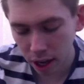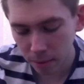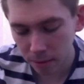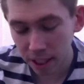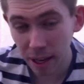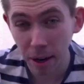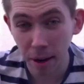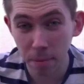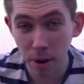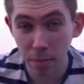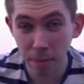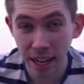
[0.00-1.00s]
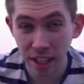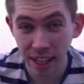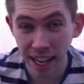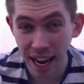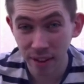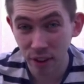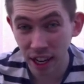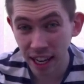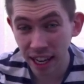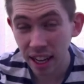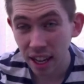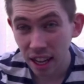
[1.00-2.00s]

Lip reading: see if I can put as many as I can, really.